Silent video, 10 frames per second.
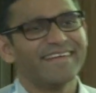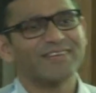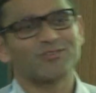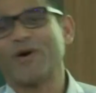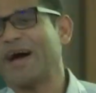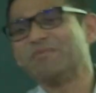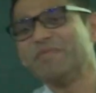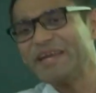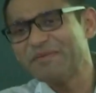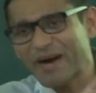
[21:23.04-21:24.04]
So I
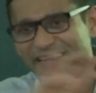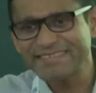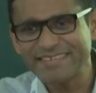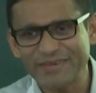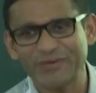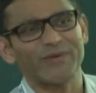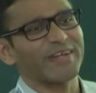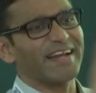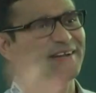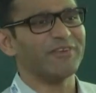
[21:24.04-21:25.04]
minimize the
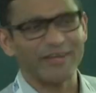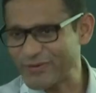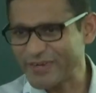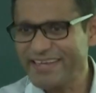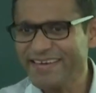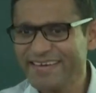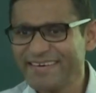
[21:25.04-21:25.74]
total inventory